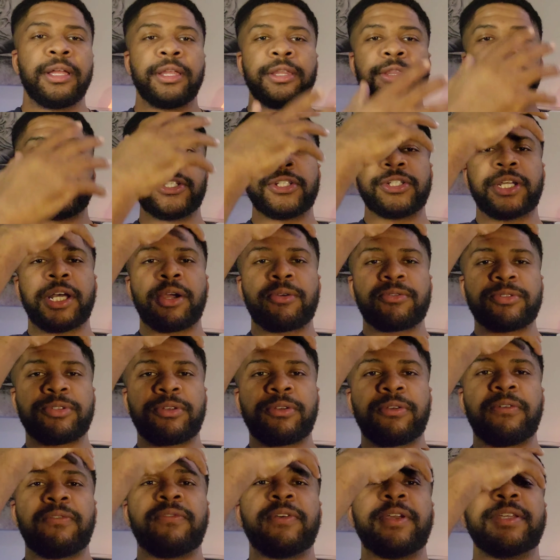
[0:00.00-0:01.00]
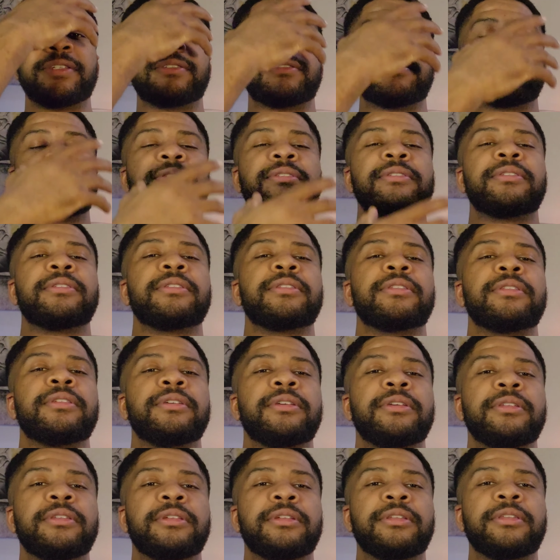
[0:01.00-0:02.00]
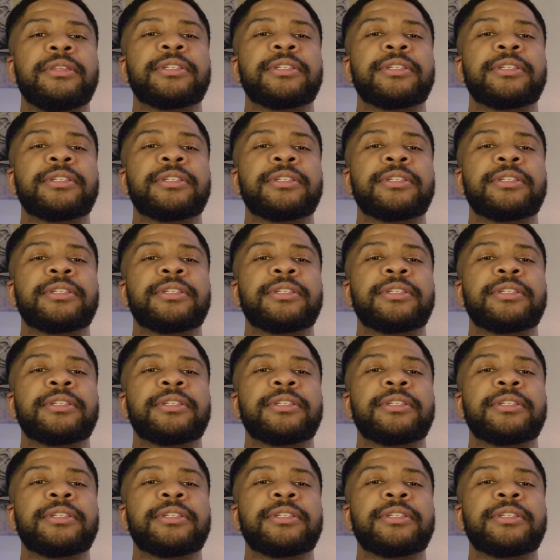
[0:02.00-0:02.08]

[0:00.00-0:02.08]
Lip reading: the chakras that are facing the